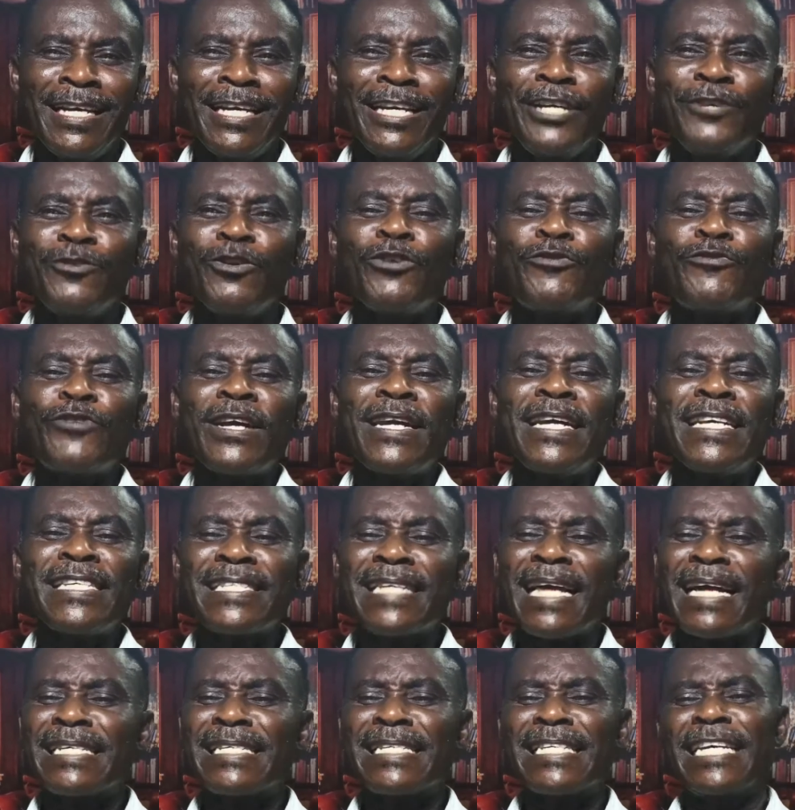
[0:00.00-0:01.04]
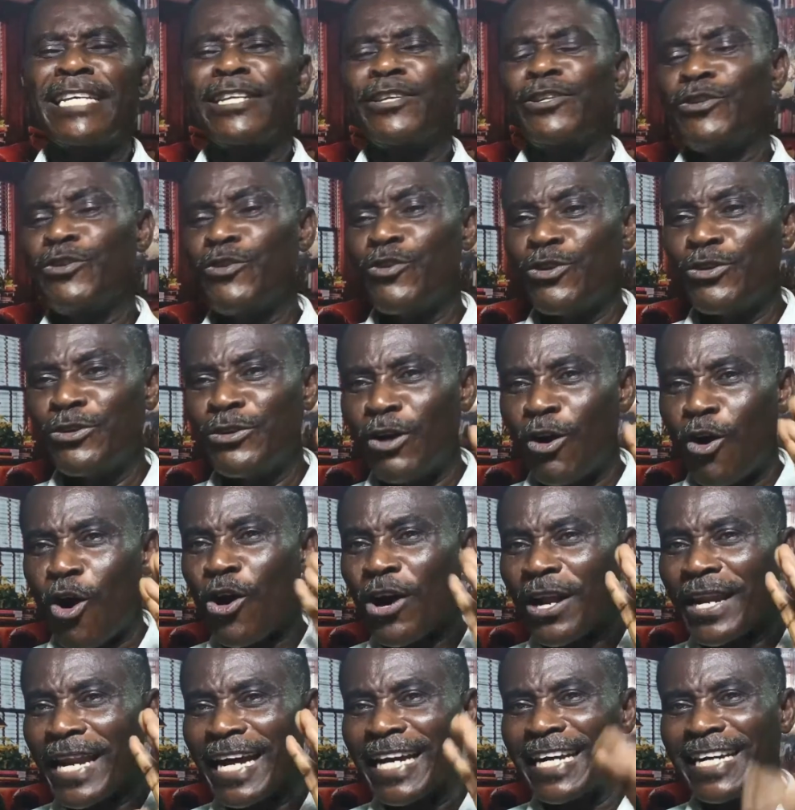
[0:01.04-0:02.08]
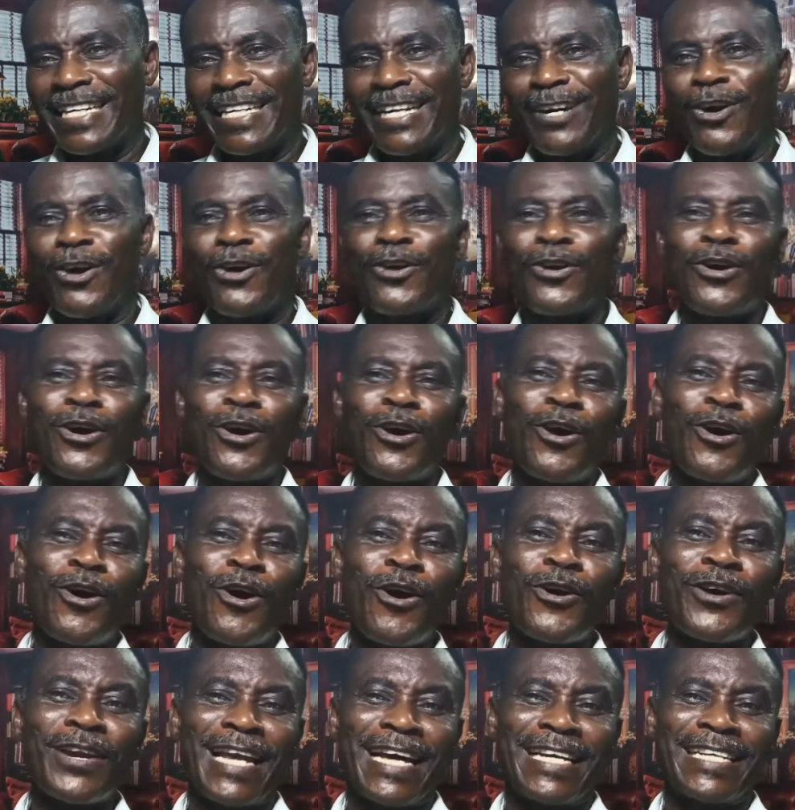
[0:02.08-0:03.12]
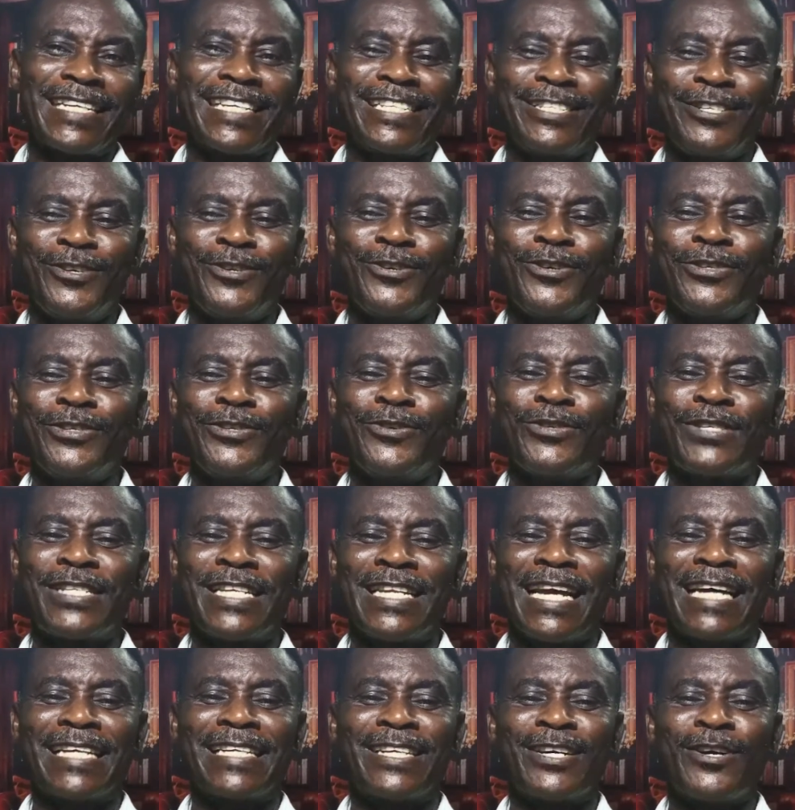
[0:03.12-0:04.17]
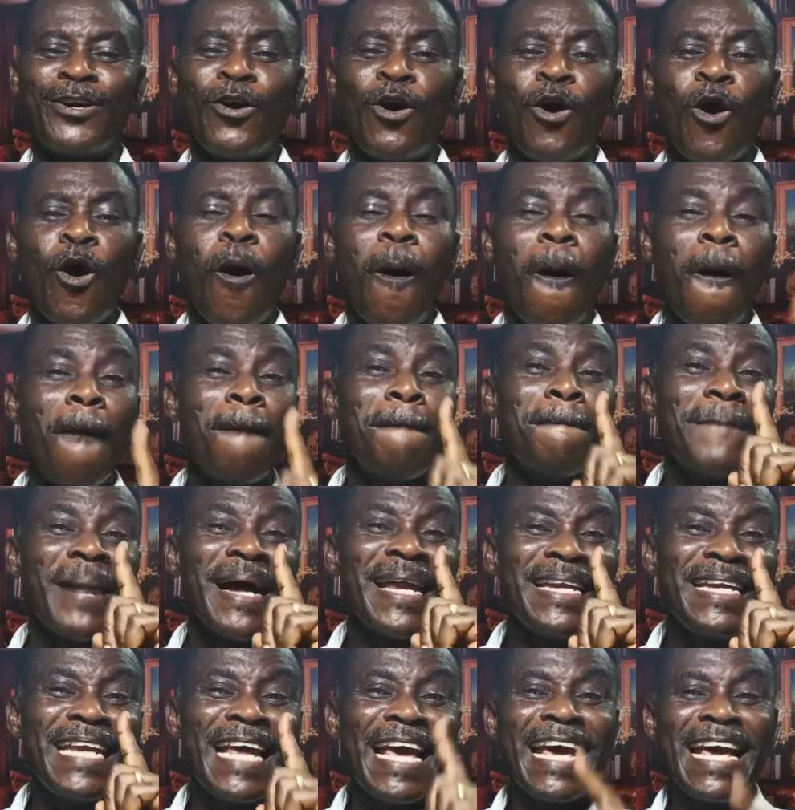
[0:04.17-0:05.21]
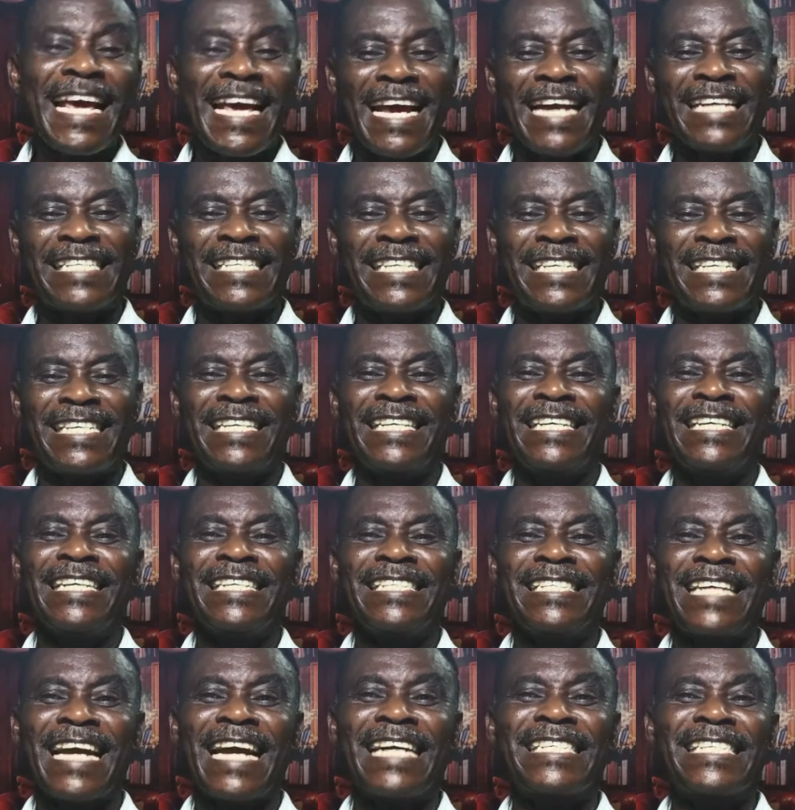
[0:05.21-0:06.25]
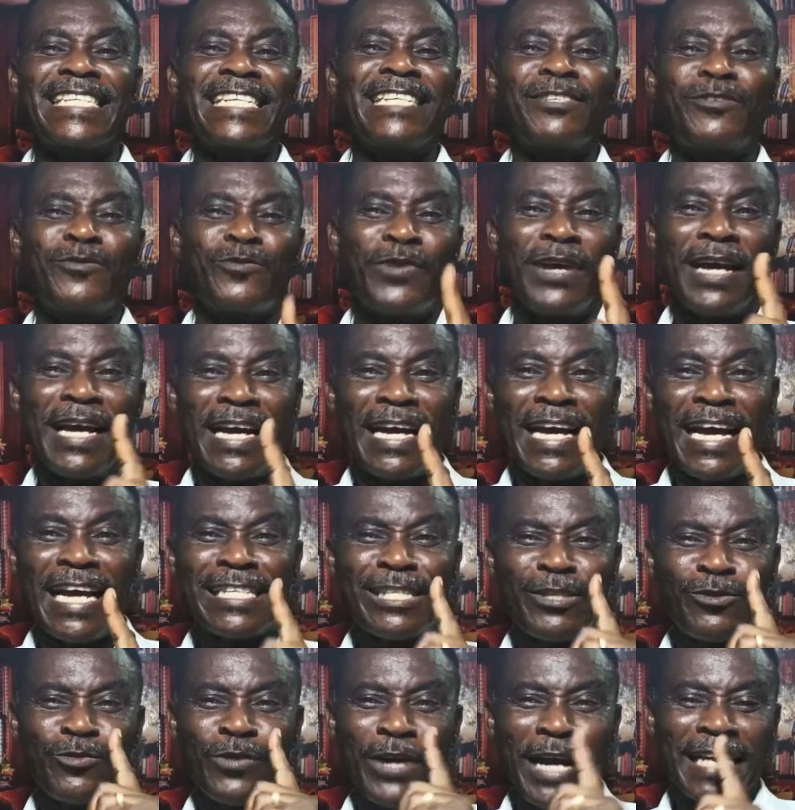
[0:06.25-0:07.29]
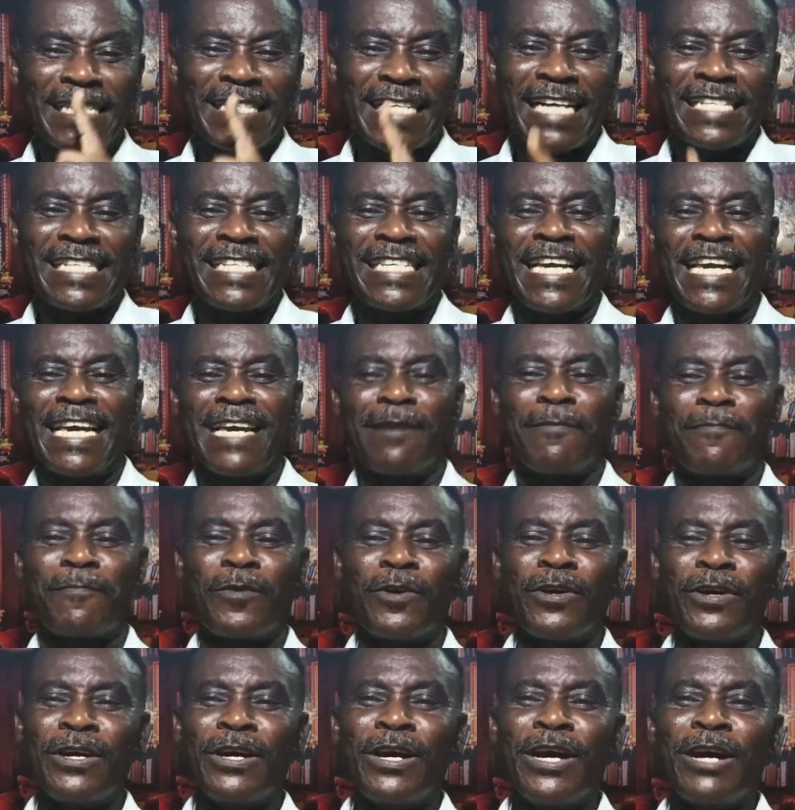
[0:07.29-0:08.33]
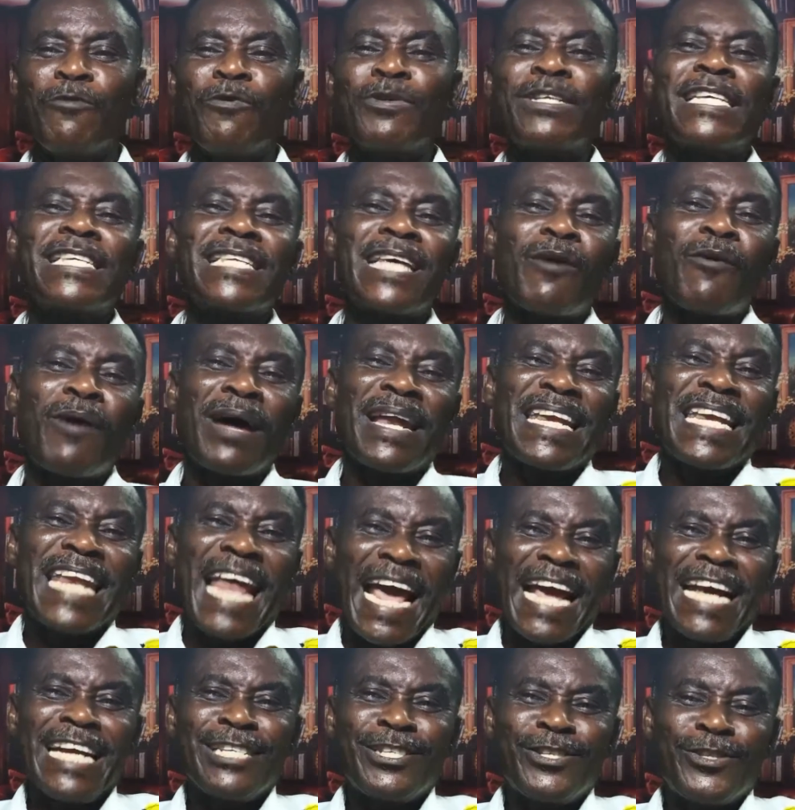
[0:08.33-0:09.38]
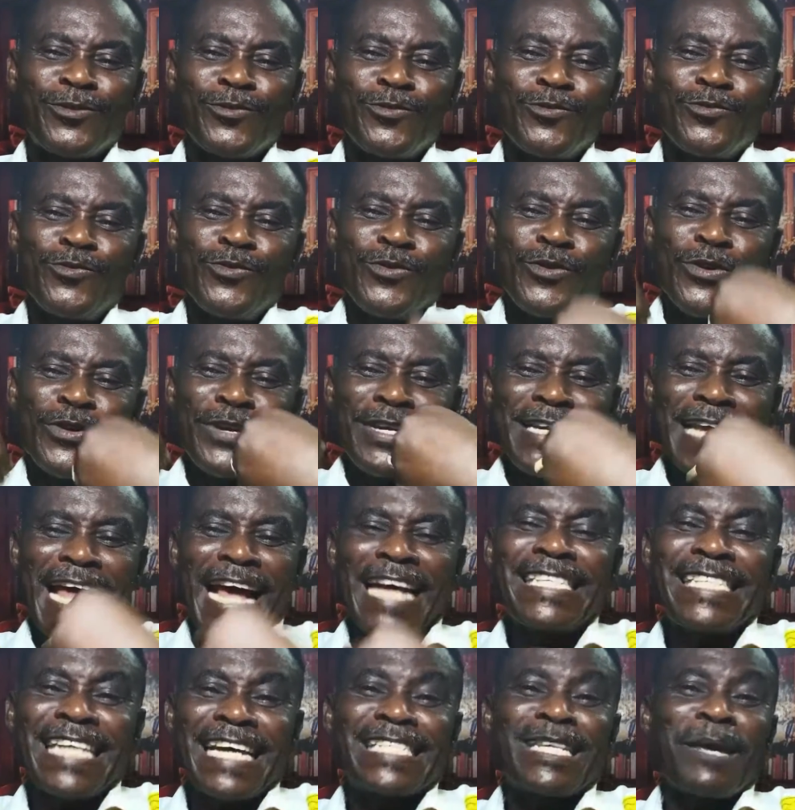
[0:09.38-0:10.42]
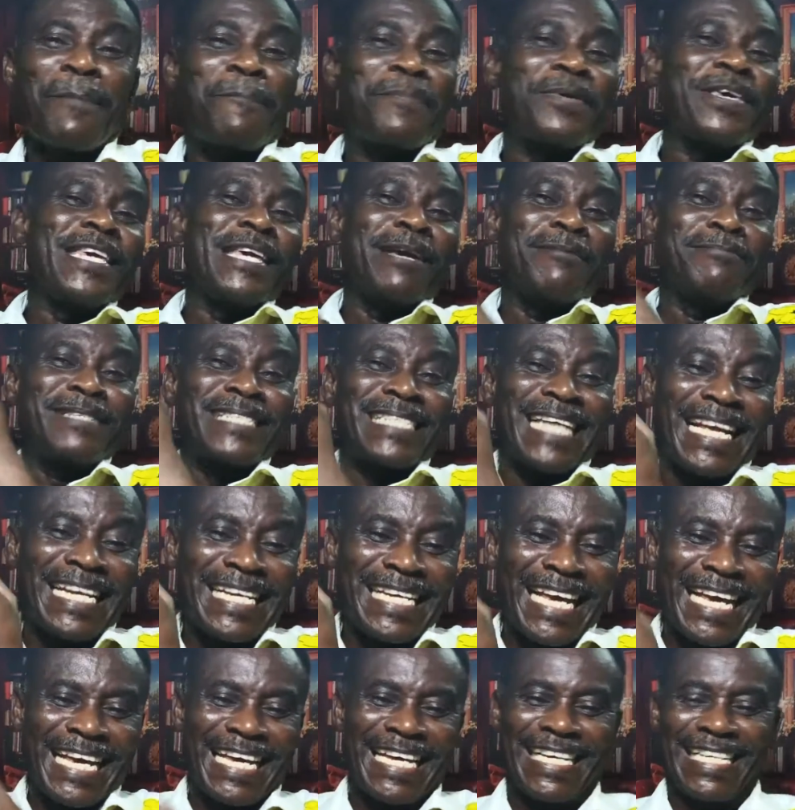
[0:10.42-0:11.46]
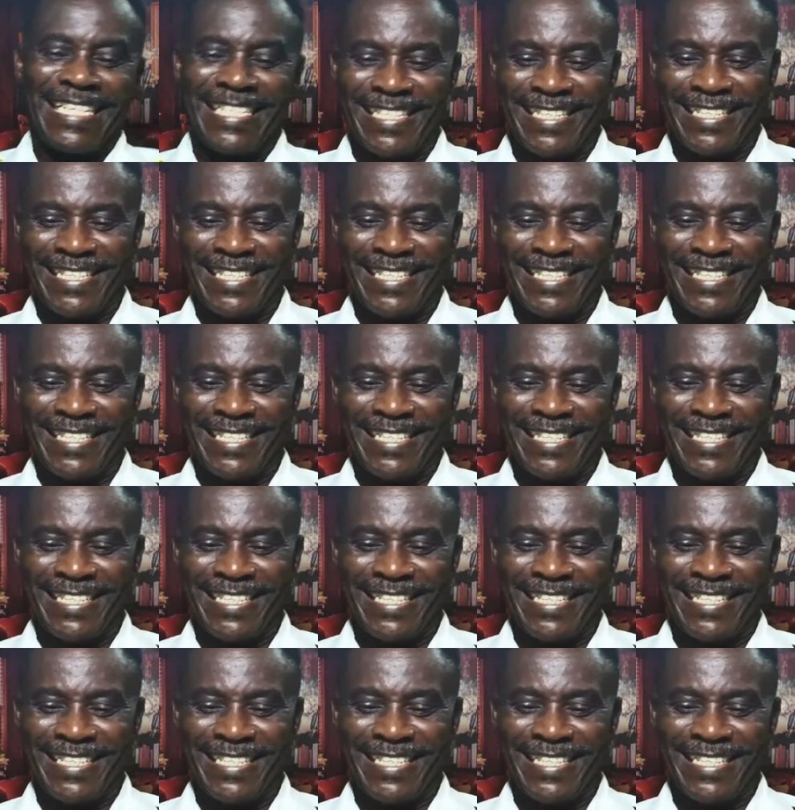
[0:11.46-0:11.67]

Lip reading: You know, trading starts in Auckland, New Zealand on Monday 8:30 to 8:30 a.m., which is our 9 to 9:30 p.m. Sunday.